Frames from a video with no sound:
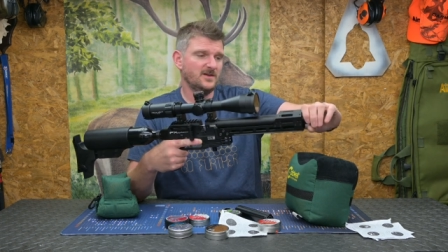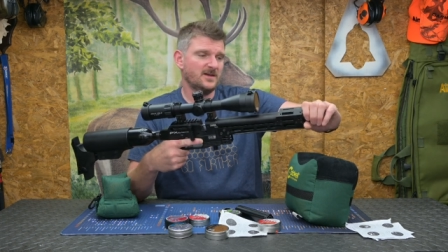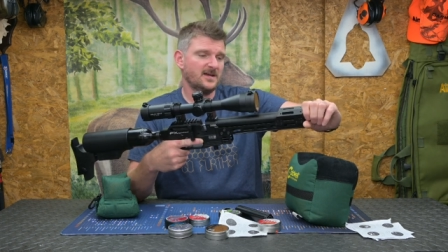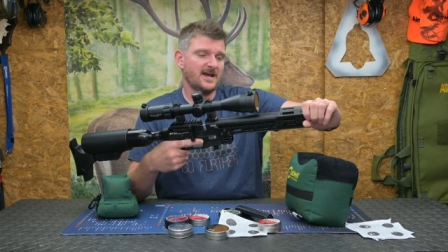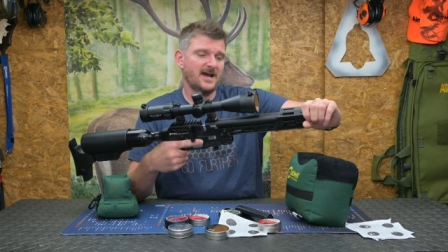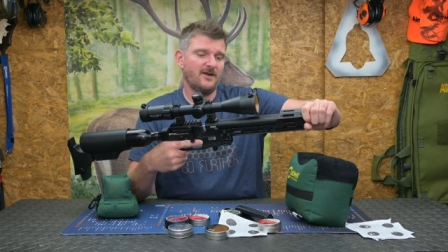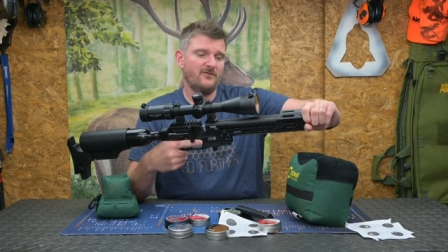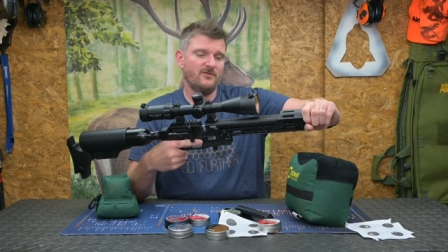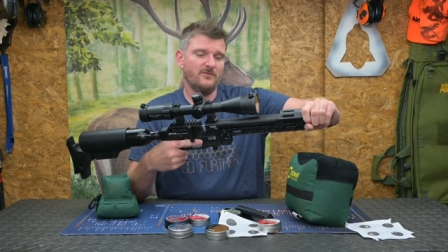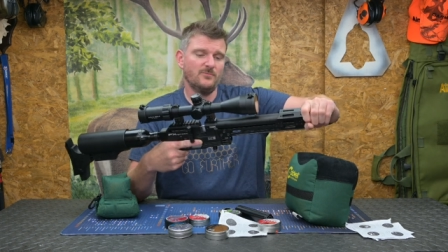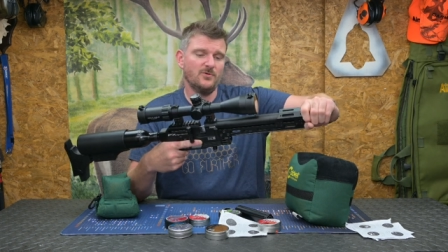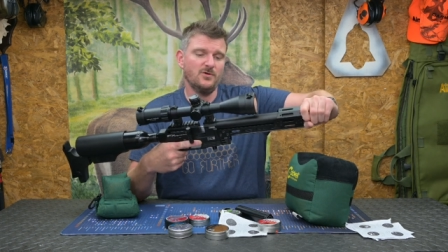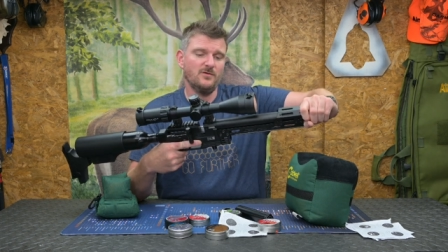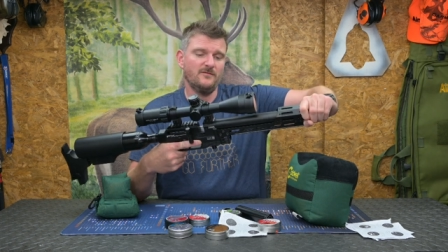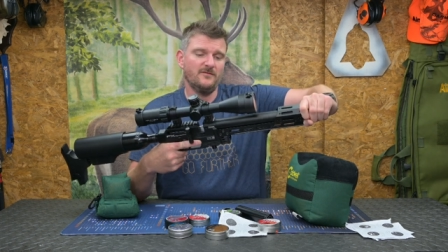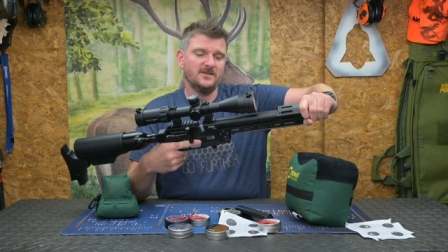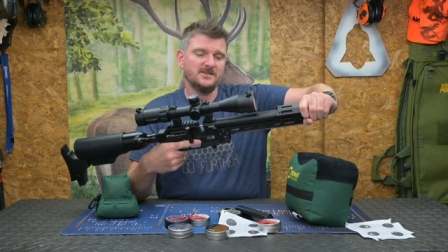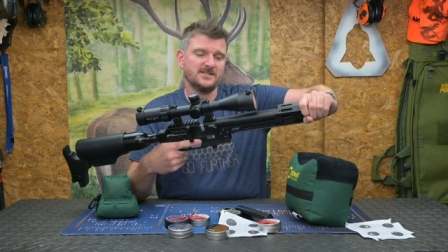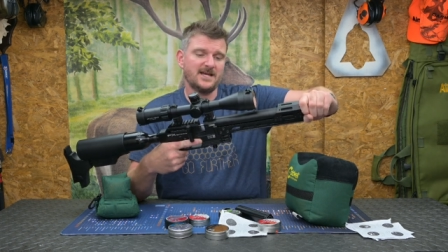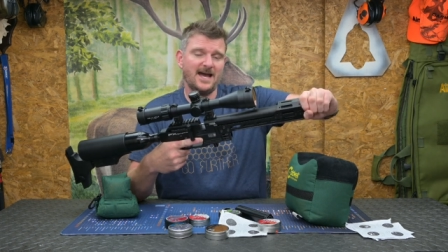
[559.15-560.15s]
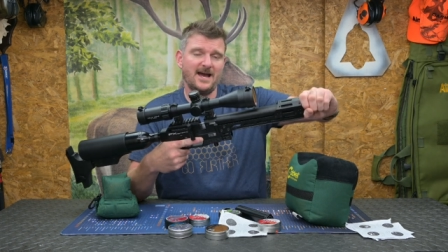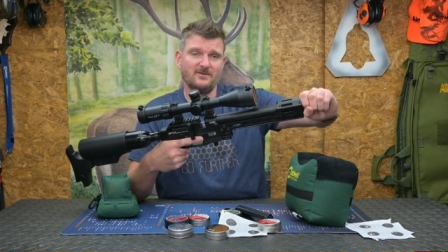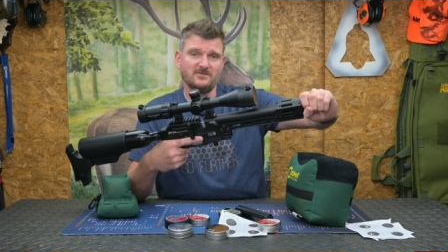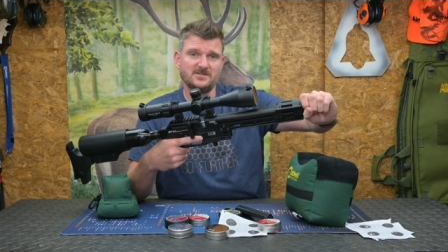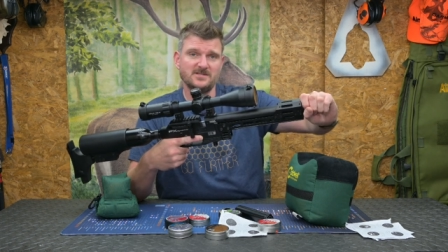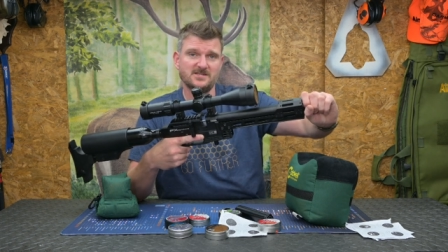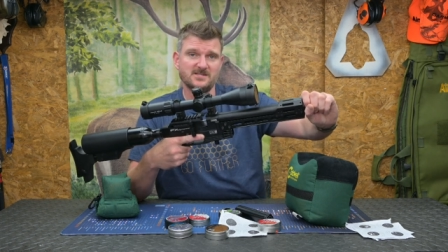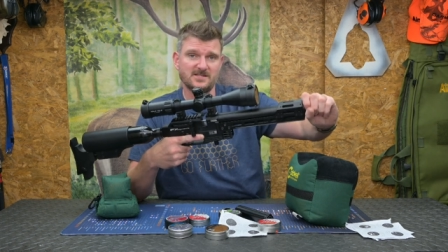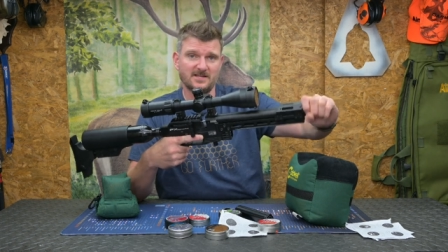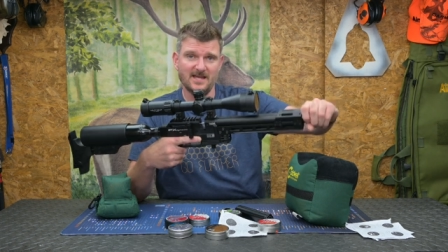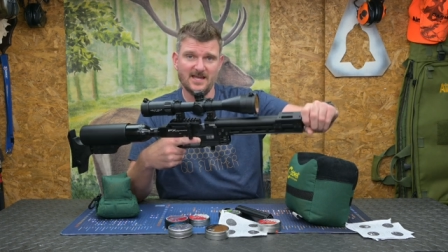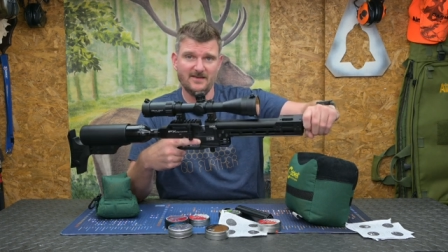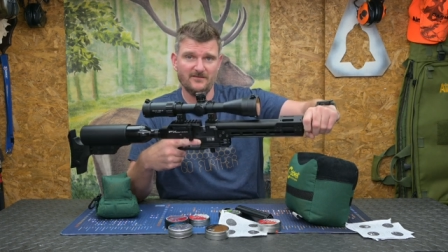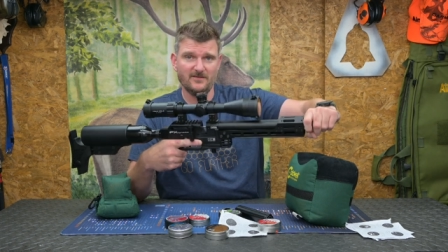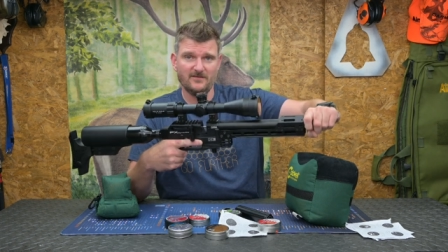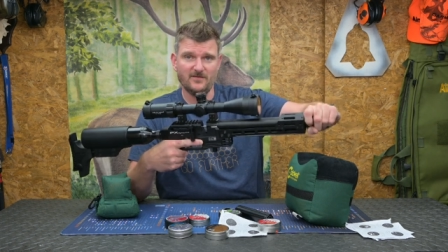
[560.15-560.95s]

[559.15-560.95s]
You can remove this outer sleeve